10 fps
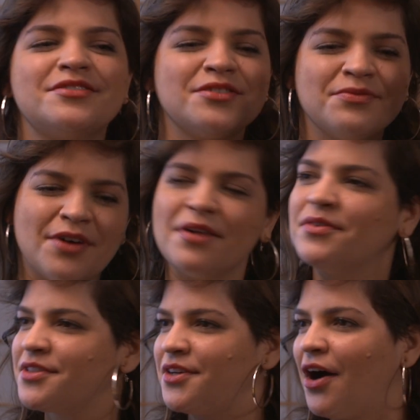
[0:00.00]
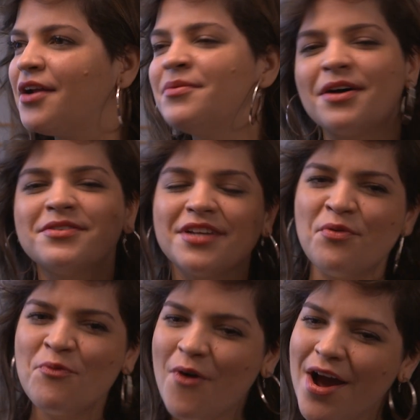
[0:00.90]
survivors and all. I was like,
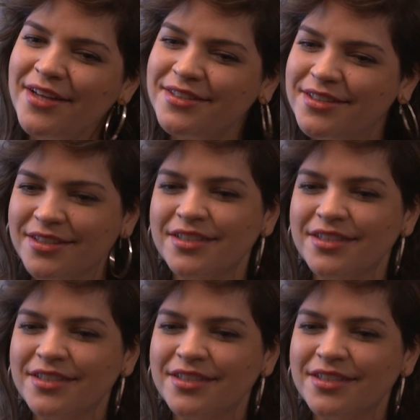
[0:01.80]
what?